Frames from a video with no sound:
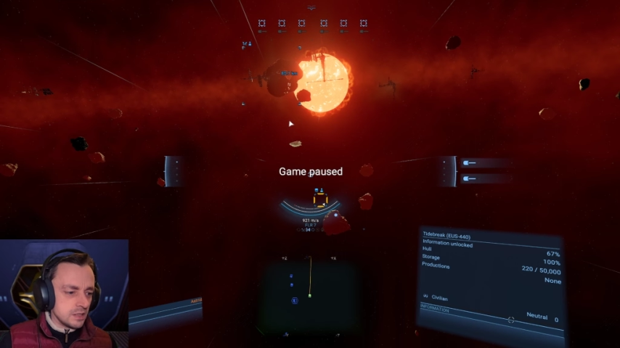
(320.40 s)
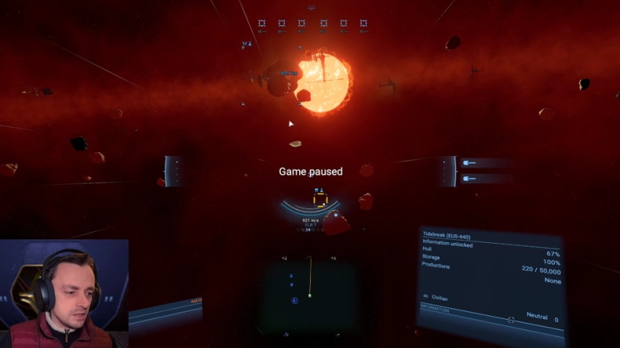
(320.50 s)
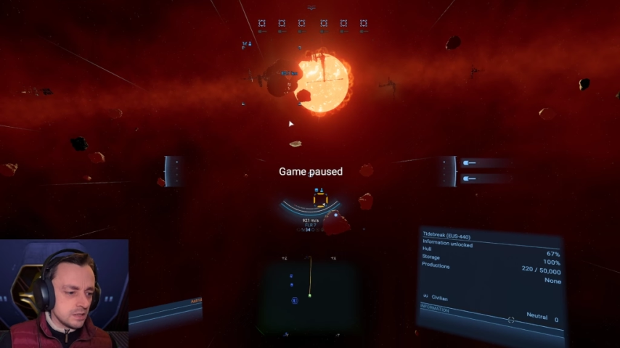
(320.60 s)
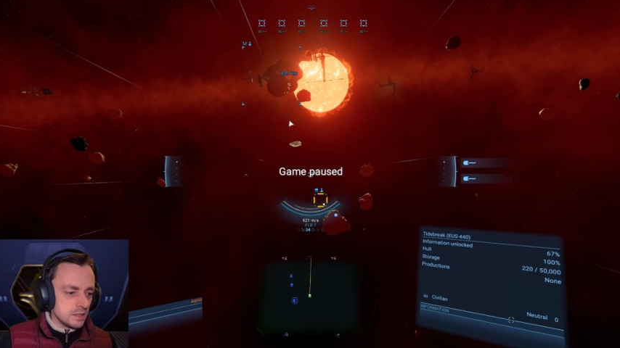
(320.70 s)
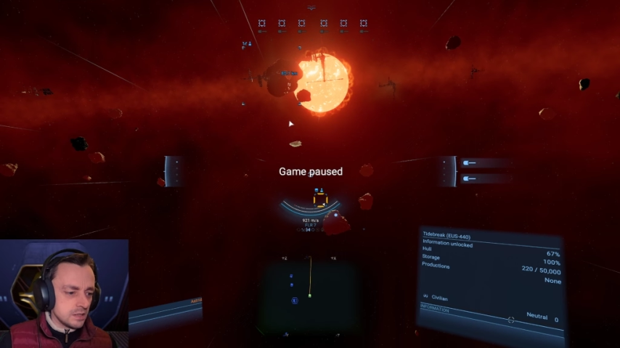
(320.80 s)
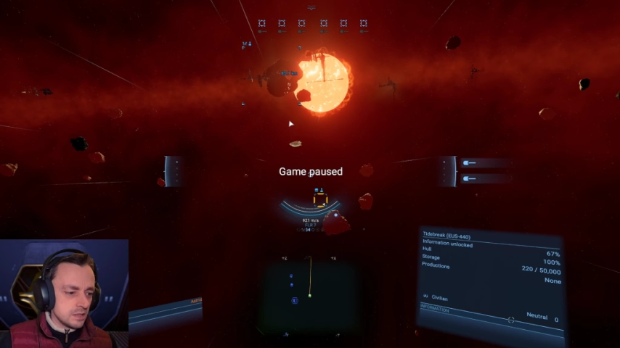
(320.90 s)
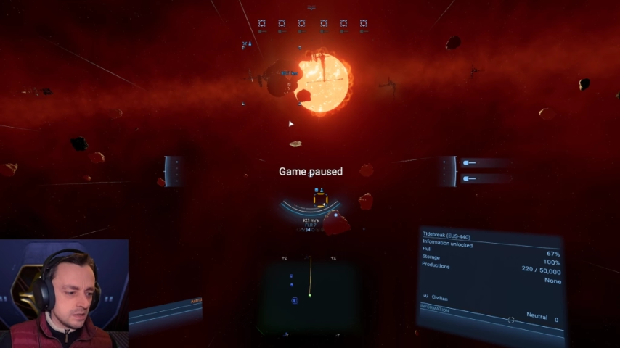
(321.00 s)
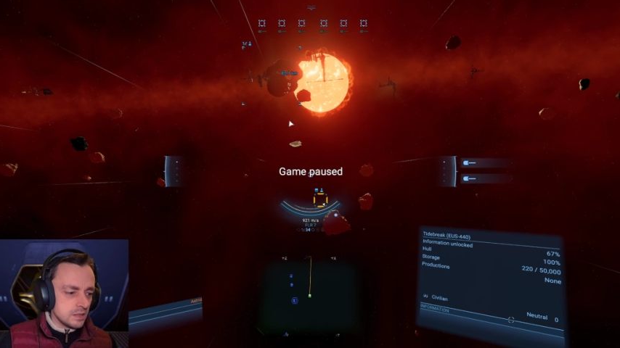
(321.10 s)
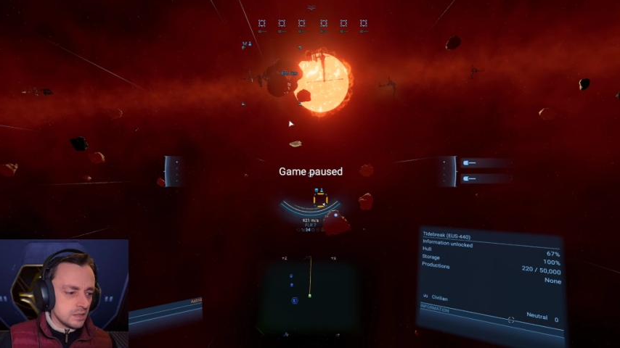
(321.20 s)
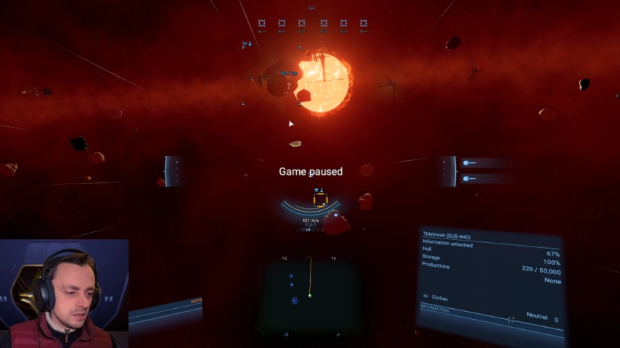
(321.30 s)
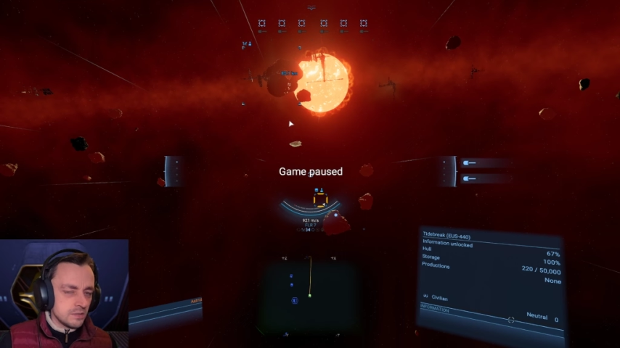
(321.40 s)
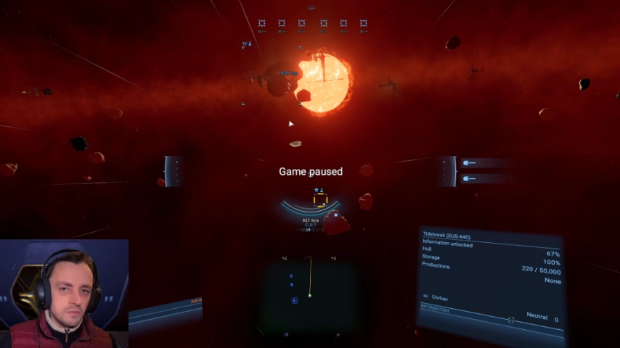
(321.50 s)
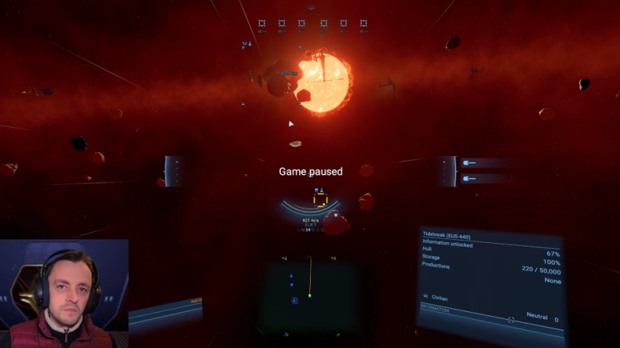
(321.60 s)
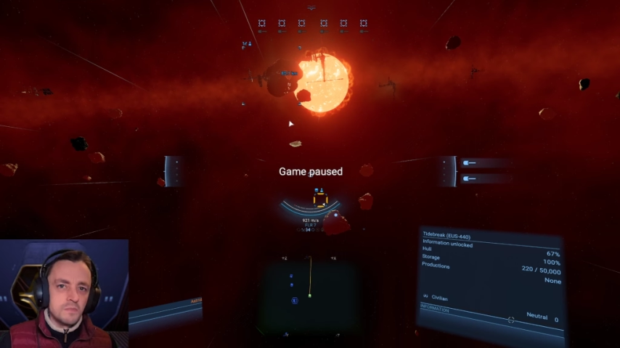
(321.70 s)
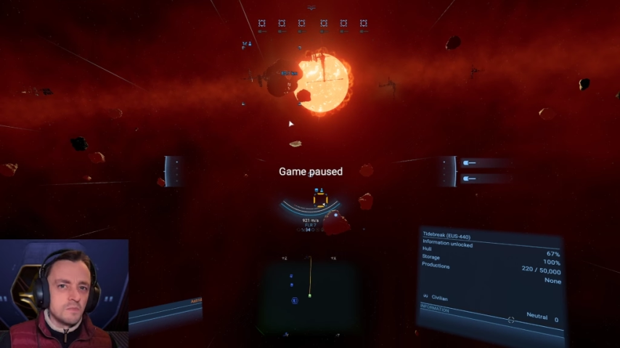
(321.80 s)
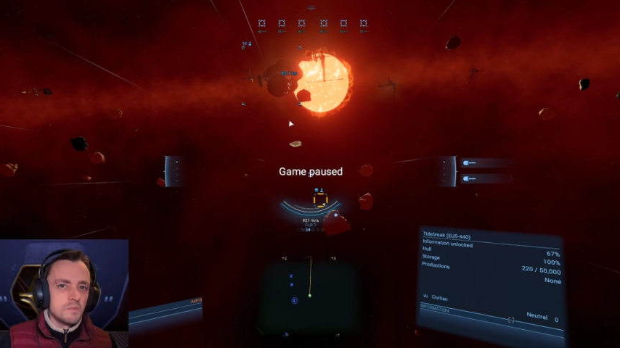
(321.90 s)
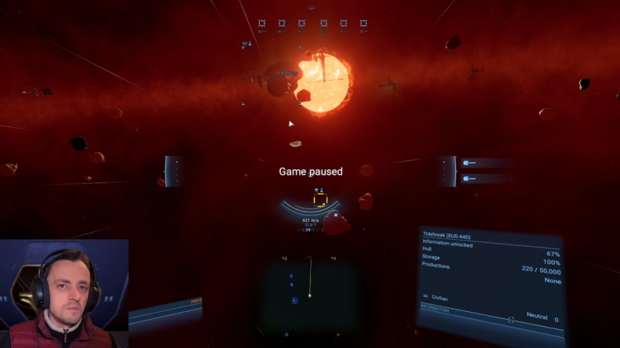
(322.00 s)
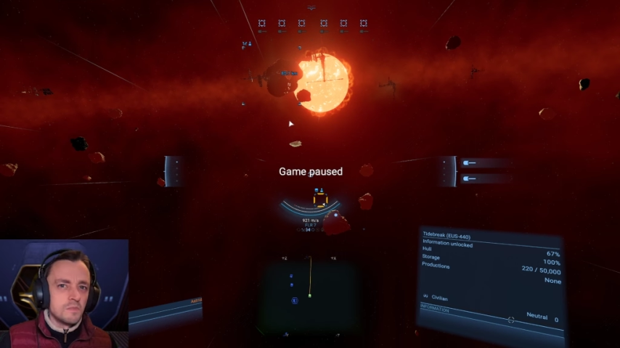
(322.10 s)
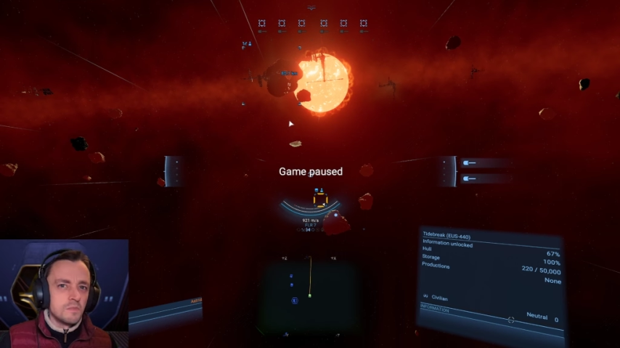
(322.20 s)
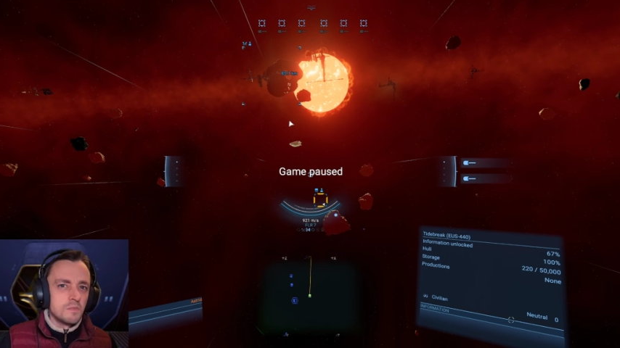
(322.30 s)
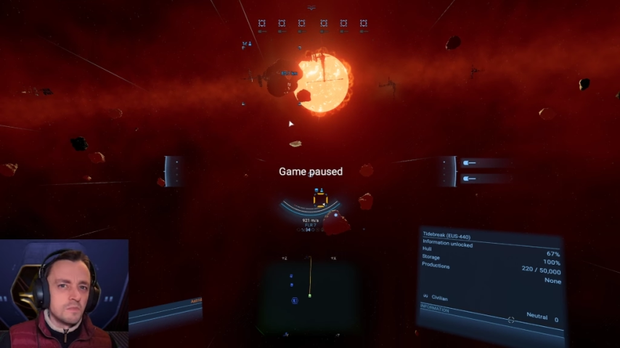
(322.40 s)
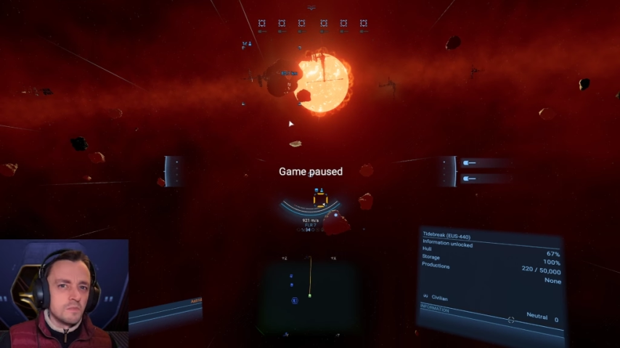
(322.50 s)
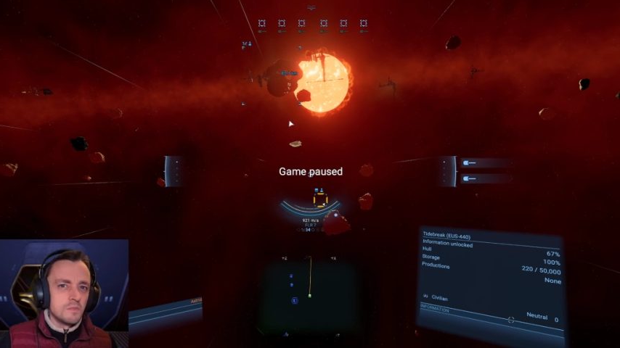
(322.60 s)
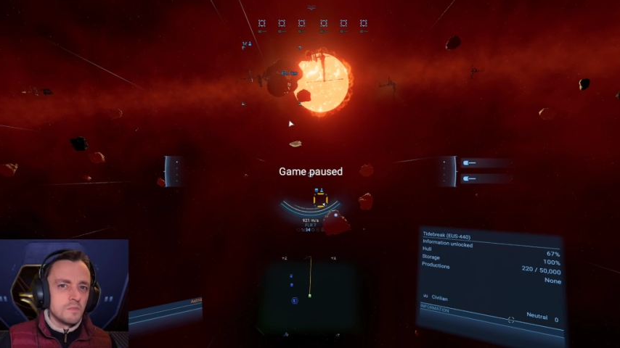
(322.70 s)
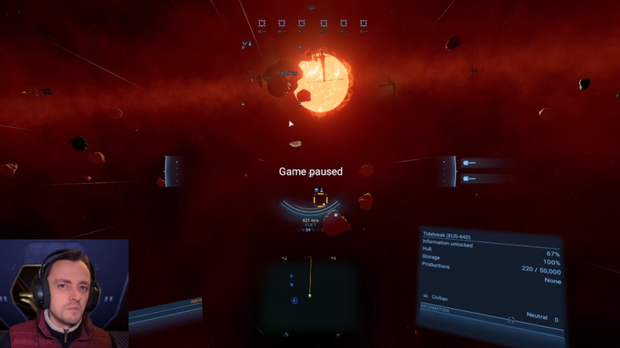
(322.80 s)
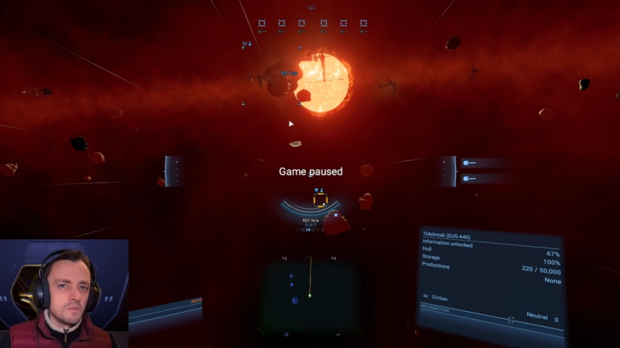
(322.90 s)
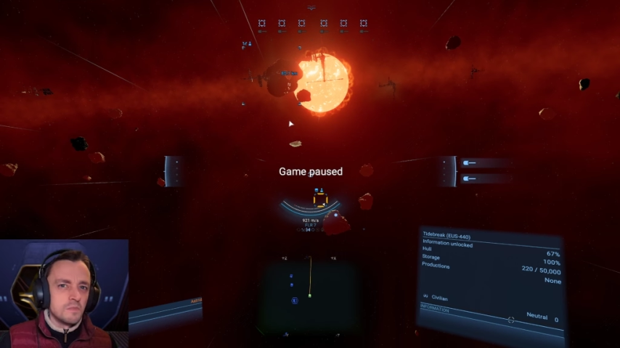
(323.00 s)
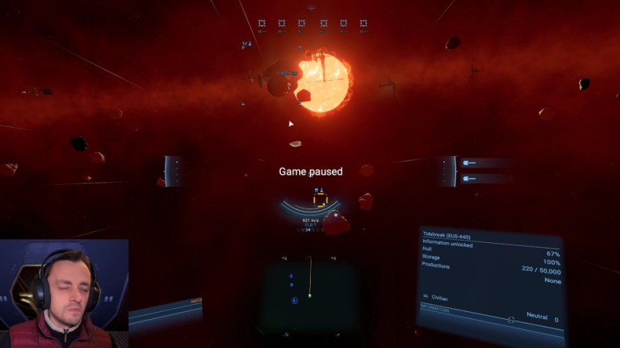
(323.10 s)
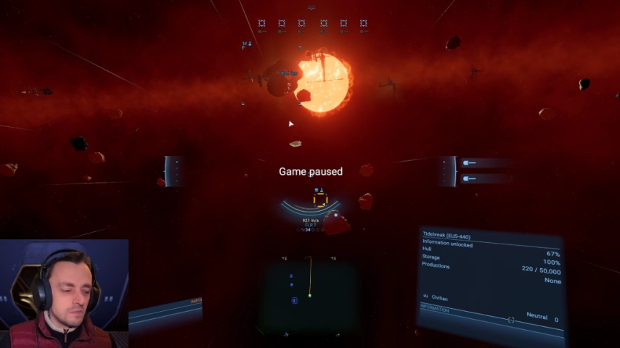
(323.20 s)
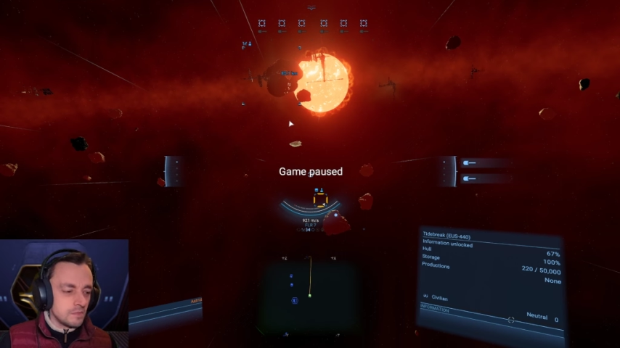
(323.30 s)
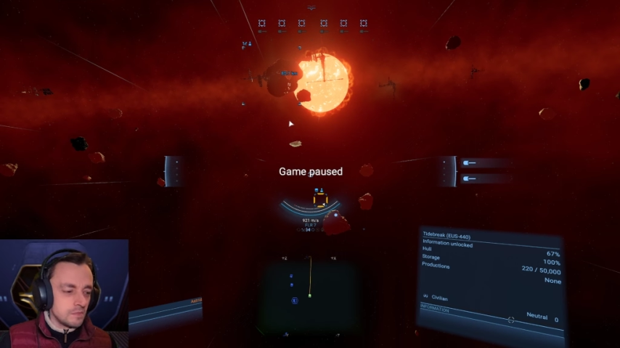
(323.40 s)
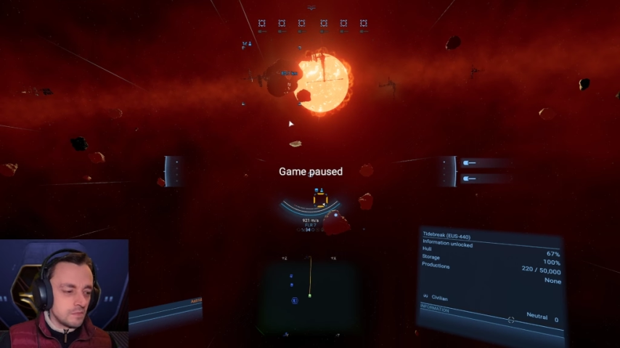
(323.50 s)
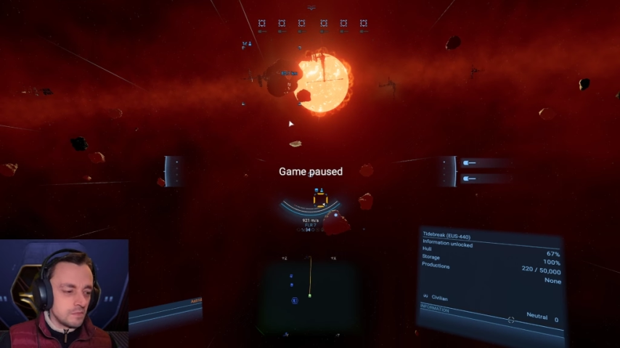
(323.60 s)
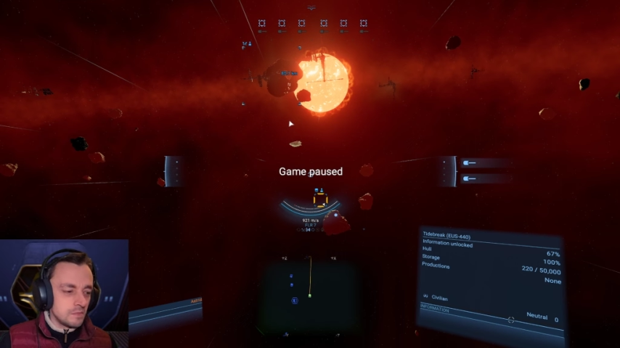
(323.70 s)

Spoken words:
(silence)